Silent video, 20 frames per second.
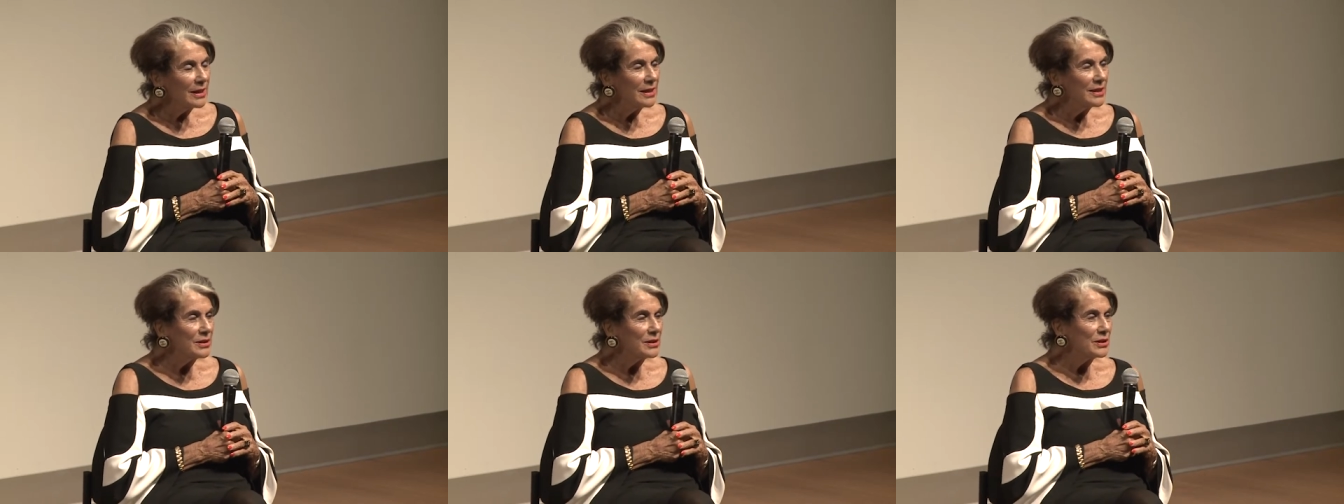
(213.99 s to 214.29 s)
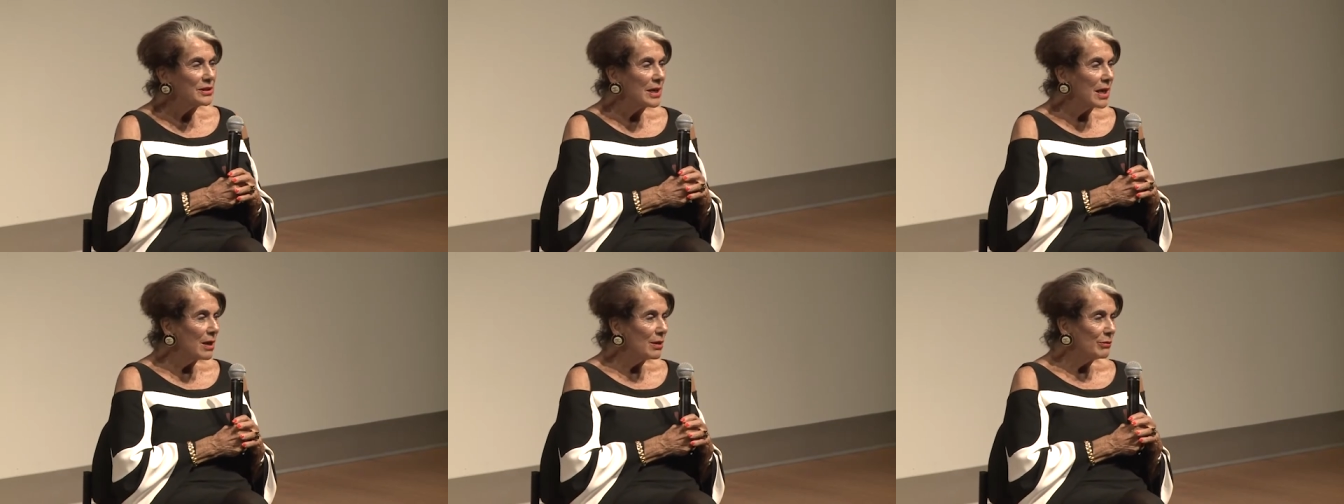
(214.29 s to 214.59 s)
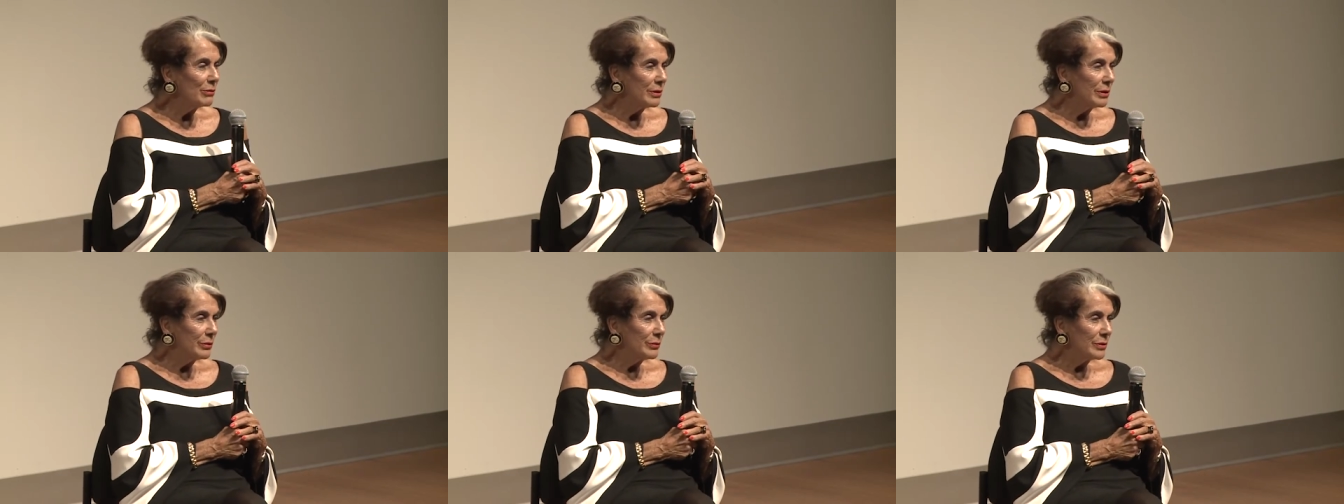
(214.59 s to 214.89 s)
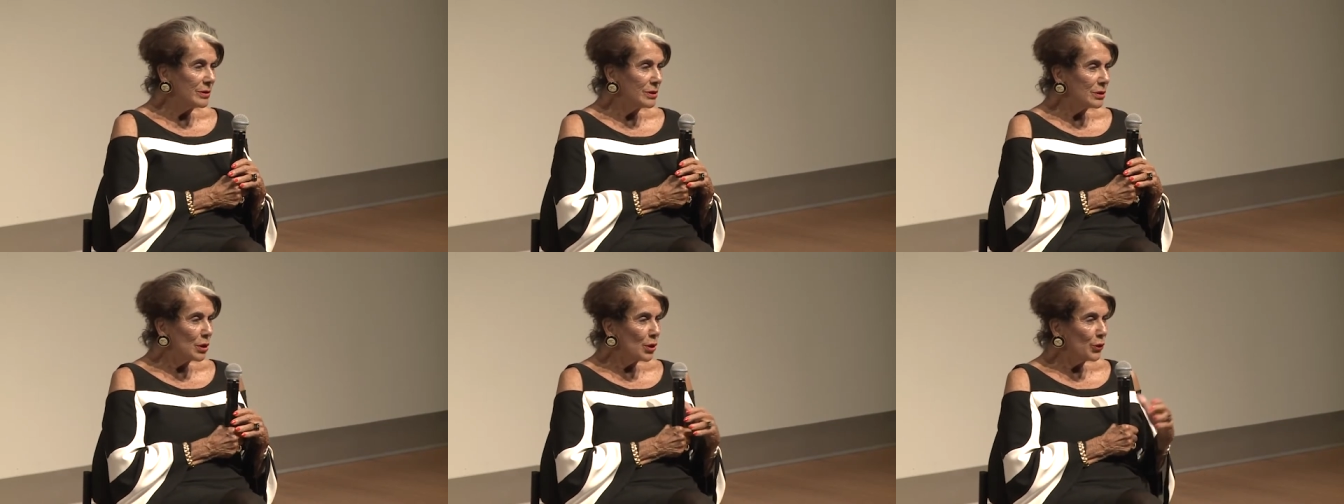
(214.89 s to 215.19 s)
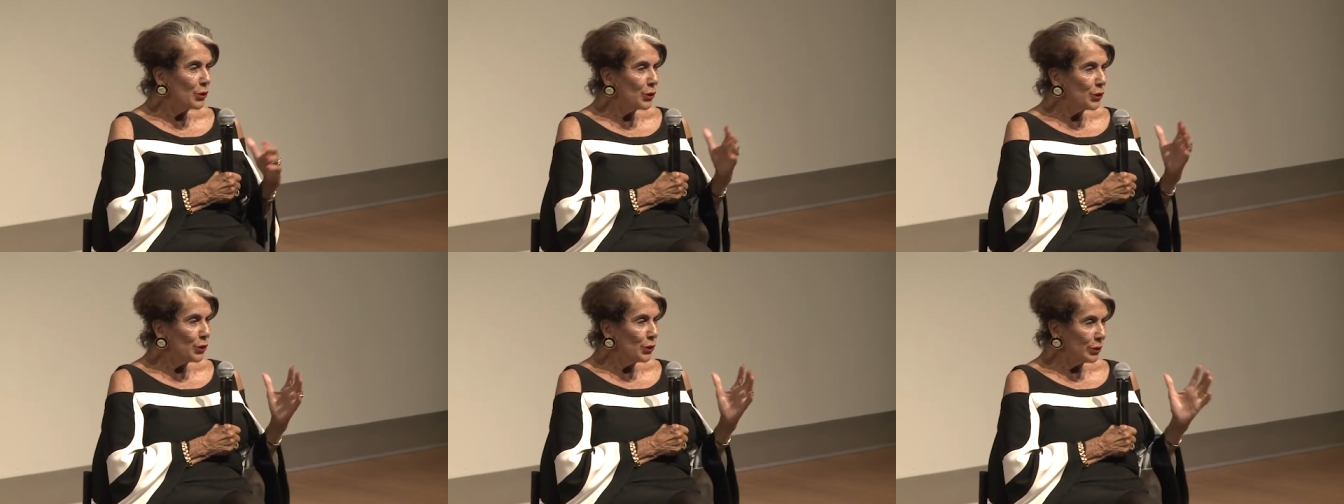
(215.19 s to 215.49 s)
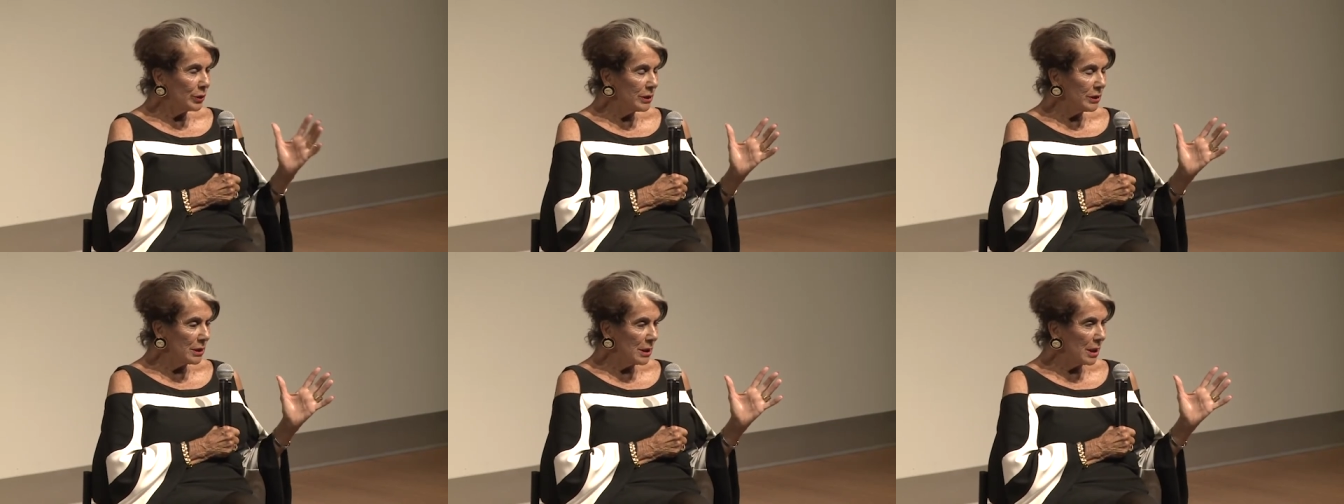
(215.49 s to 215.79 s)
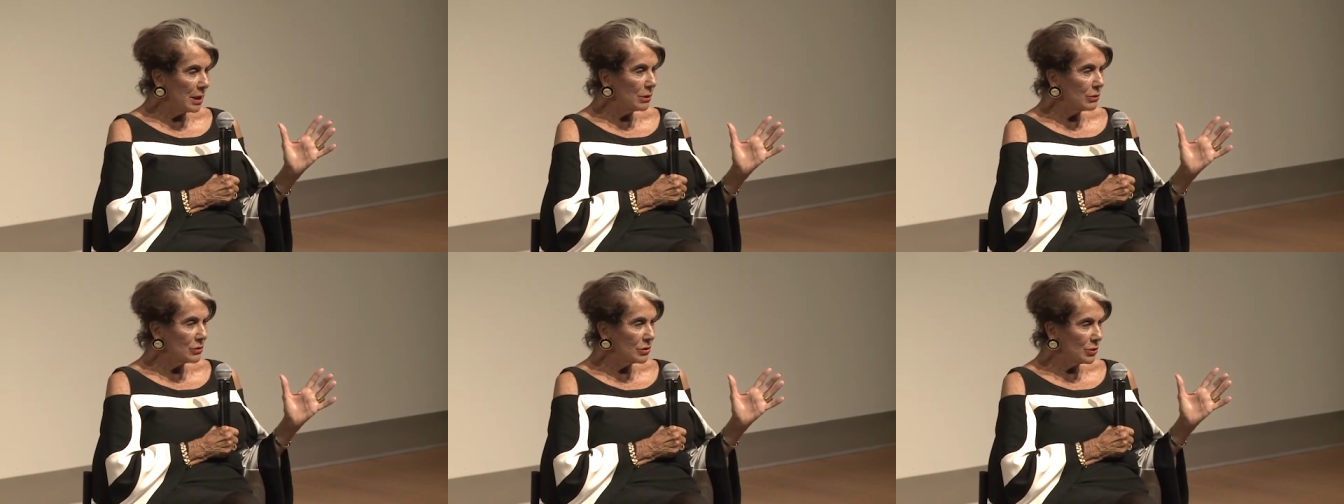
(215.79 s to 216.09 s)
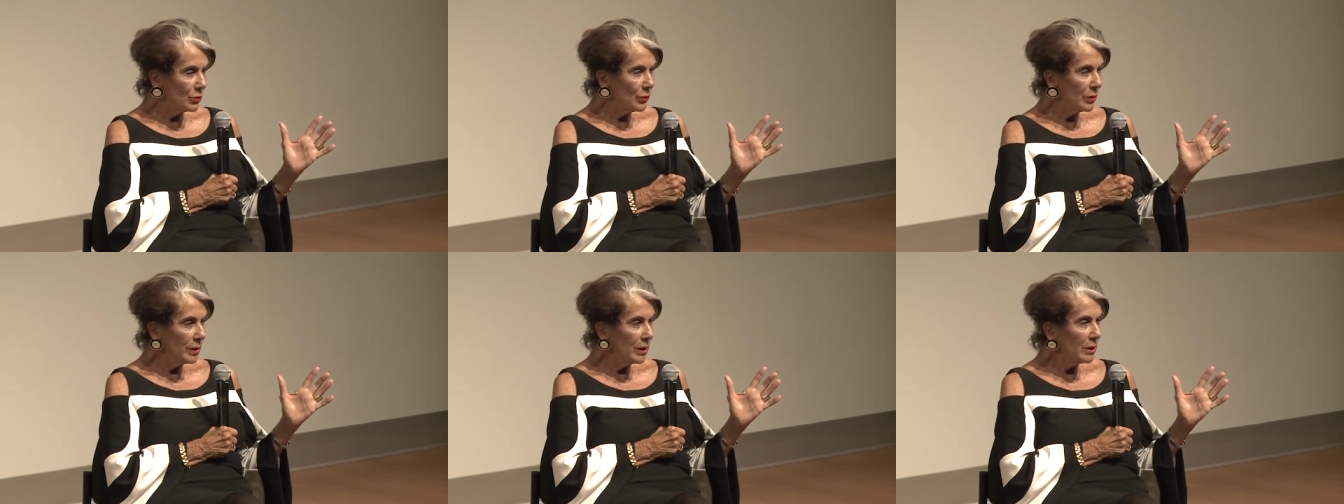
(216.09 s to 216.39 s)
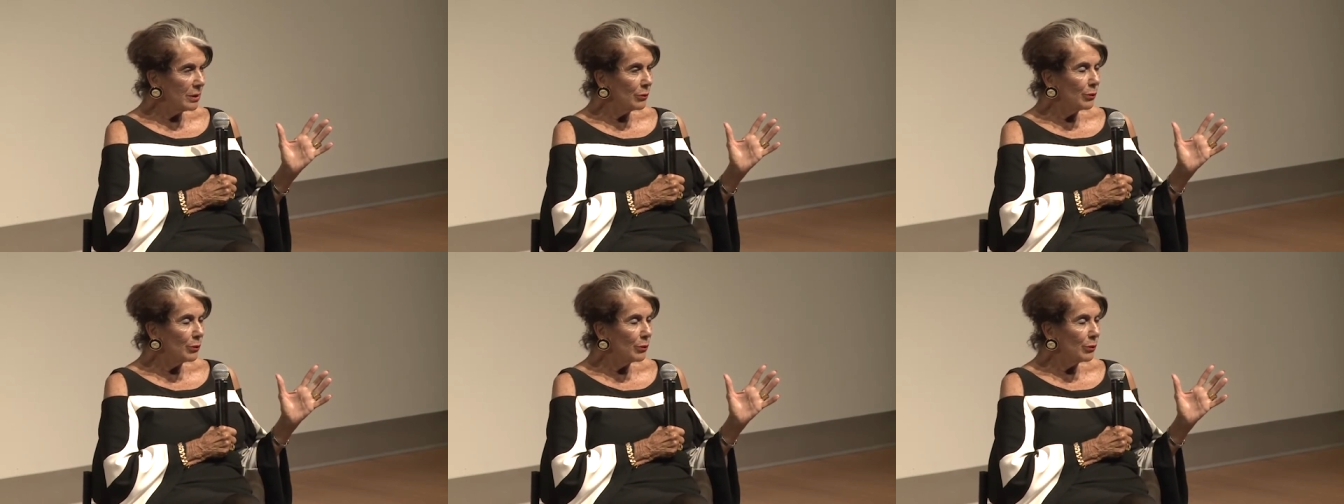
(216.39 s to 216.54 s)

salary was $30 a week